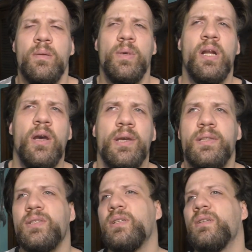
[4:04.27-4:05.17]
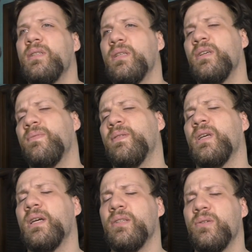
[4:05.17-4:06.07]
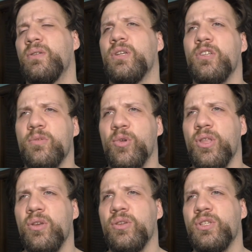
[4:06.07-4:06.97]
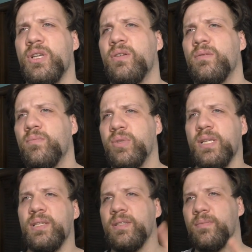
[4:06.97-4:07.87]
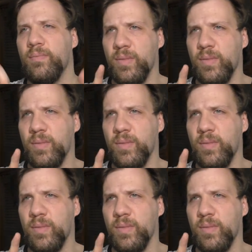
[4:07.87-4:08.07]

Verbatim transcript: But alright, if you guys enjoyed this brand this channel, please